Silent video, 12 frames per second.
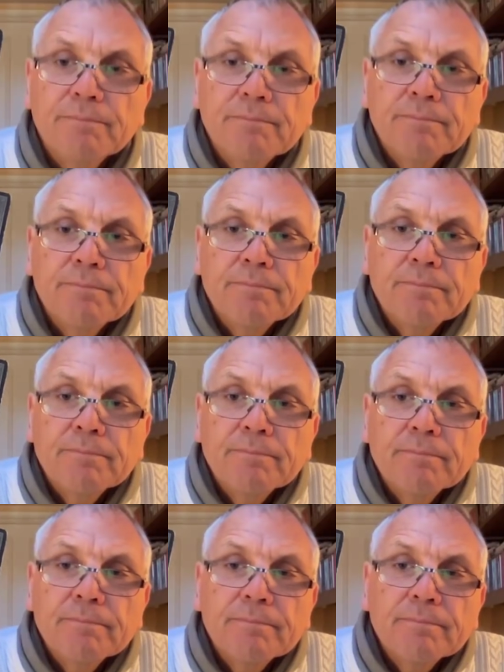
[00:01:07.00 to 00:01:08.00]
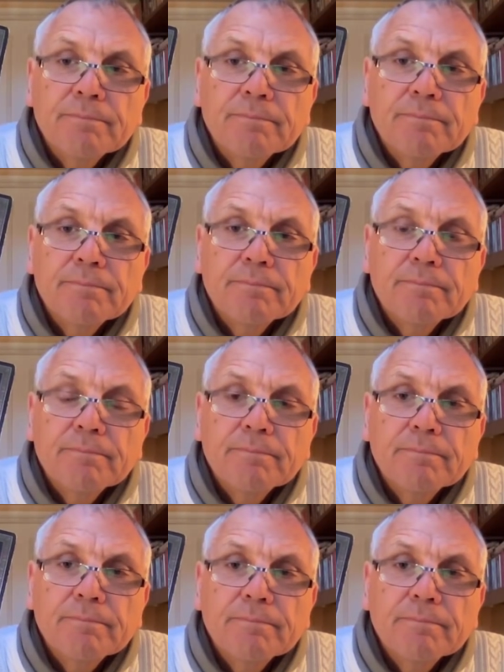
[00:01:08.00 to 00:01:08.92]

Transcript: Nothing is said.